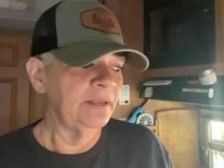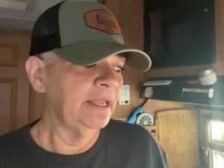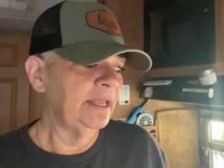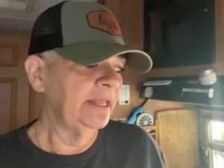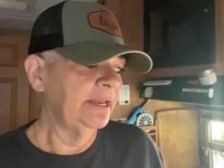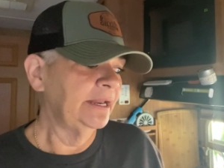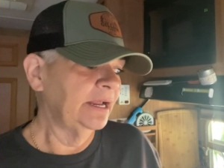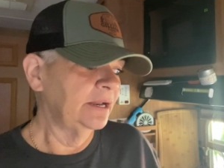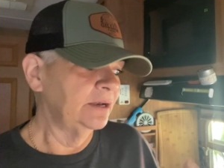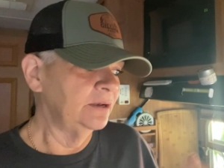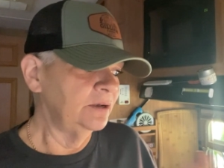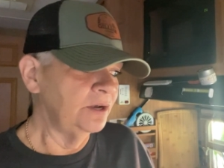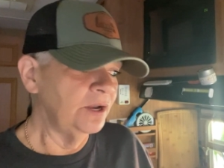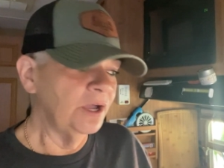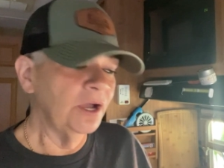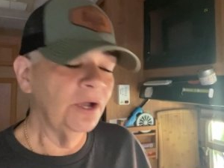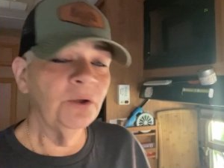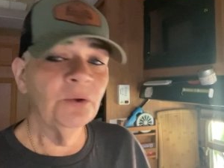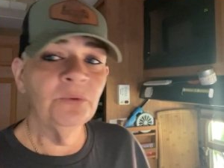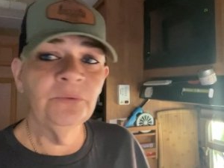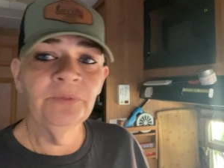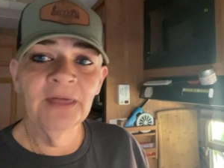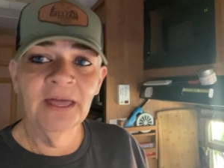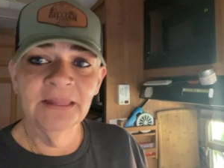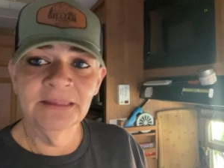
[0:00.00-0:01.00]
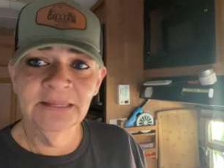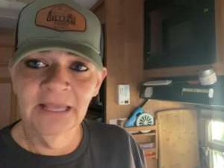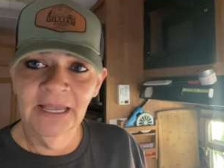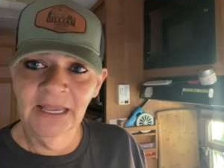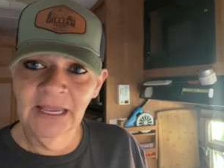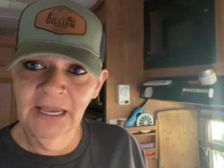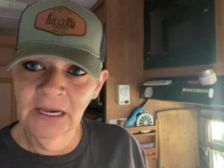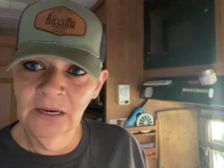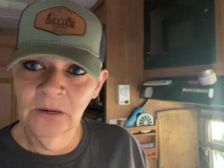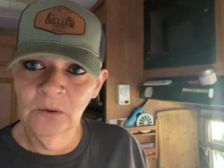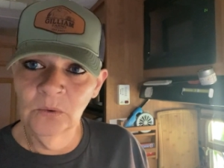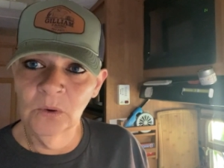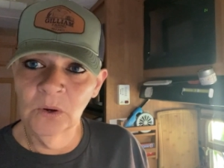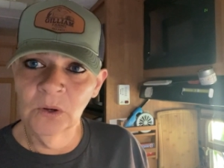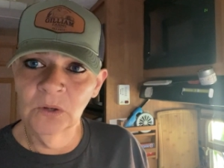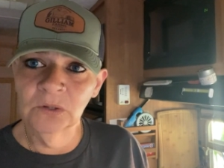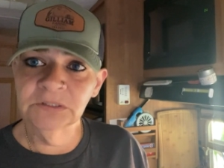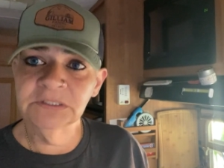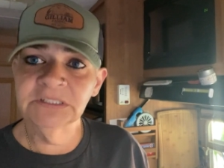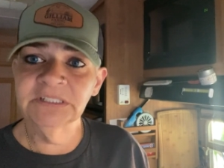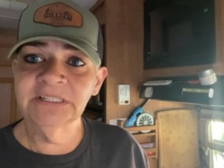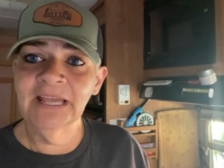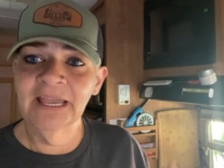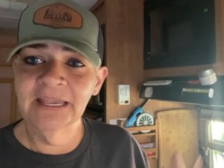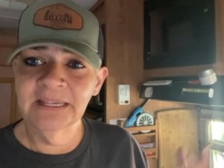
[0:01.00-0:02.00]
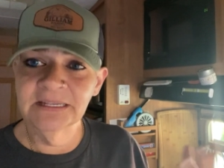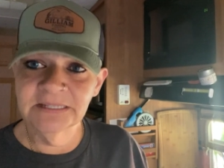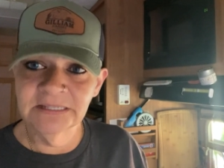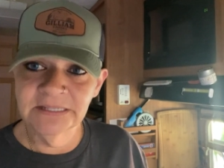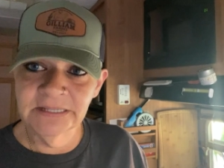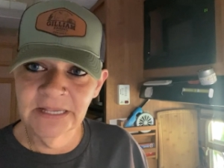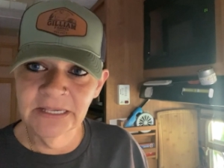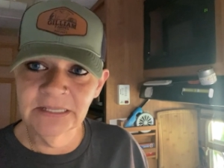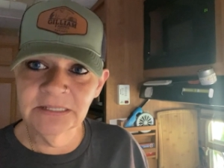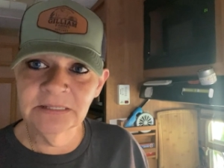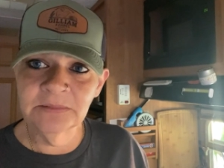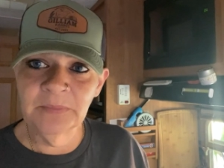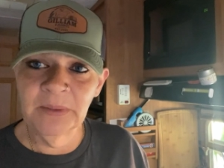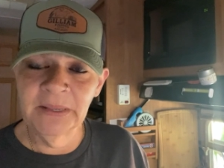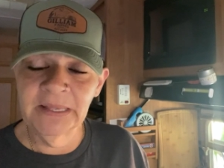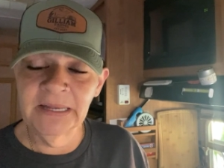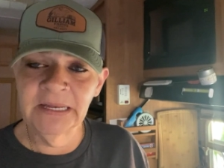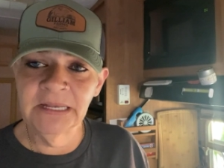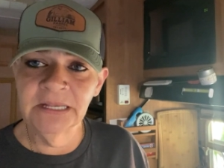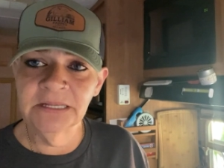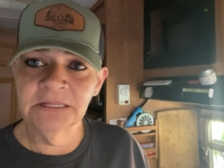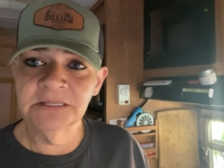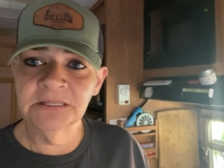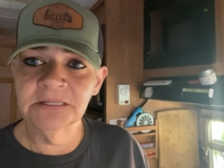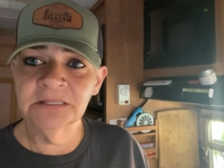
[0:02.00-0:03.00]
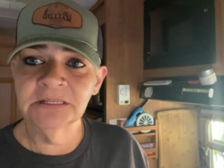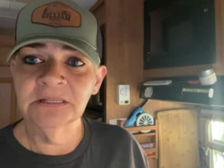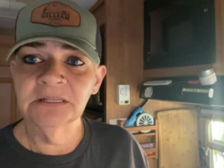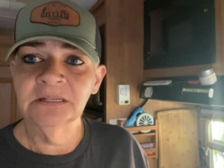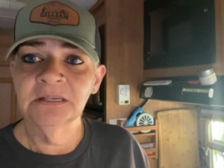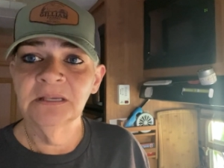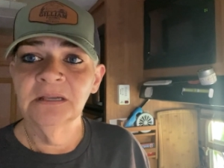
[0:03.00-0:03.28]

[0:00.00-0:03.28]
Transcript: And I know that the egg rolls take six minutes